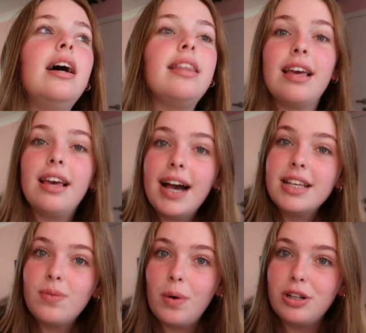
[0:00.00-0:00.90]
Thank you
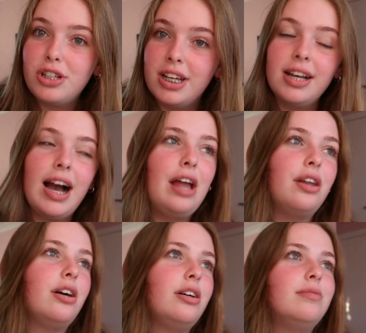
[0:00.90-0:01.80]
guys for watching. I
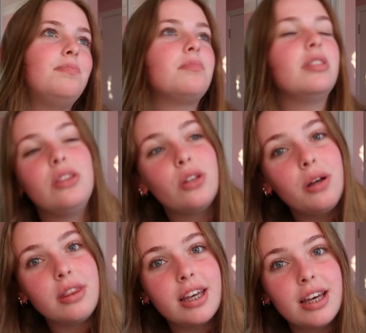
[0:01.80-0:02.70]
know
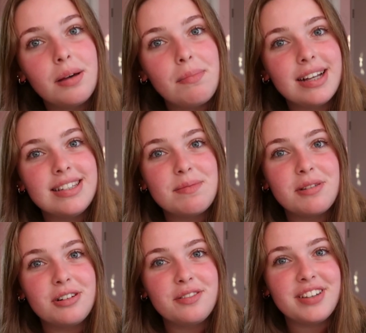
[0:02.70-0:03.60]
not my
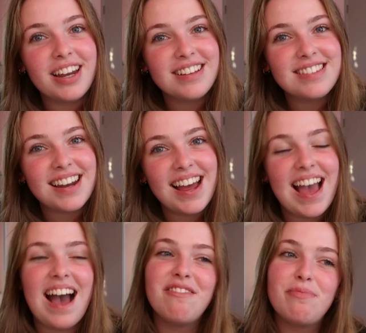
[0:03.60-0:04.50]
typical videos that I
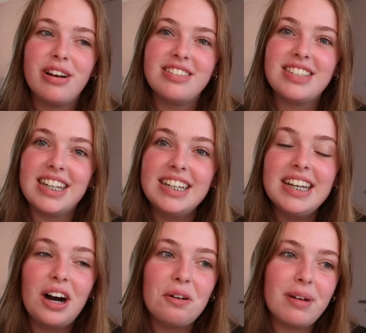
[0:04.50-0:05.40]
have
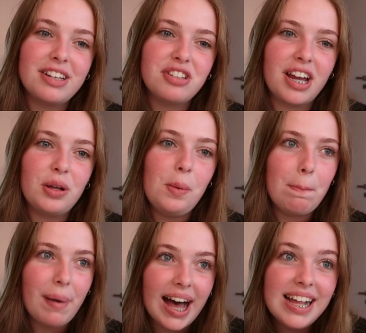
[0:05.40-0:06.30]
posting on my channel,
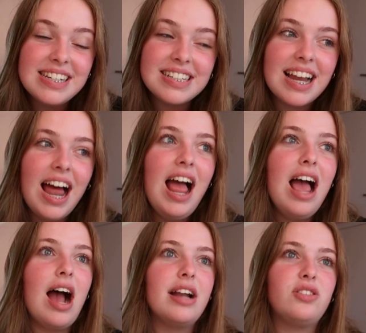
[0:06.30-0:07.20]
but
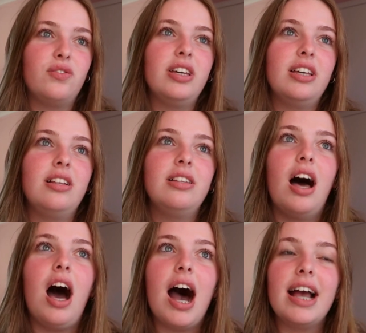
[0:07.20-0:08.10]
I just
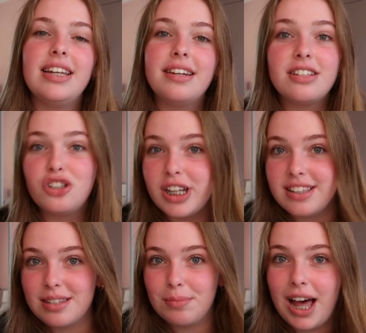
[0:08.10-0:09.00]
feel I needed to
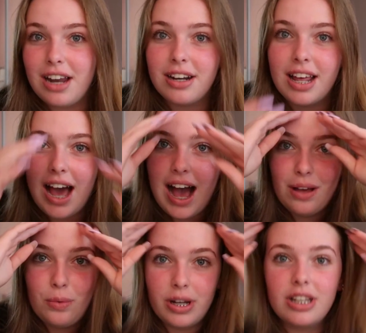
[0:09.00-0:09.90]
shed some light on it.
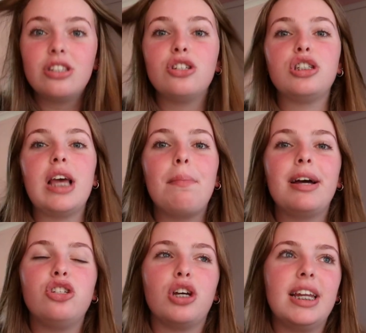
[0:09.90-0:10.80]
I wanted to share
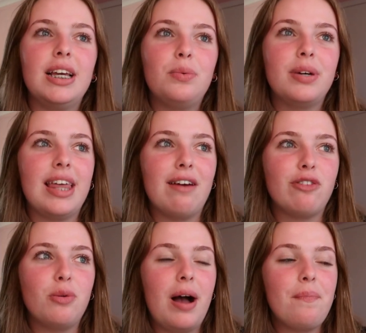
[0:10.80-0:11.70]
my journey with
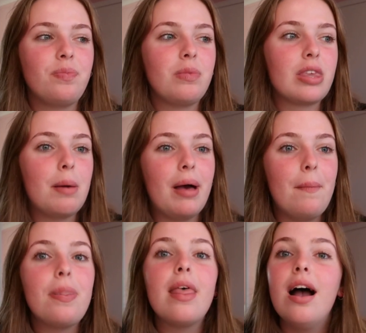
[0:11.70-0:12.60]
everyone,
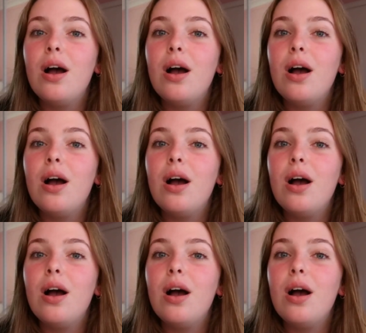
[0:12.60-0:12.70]
that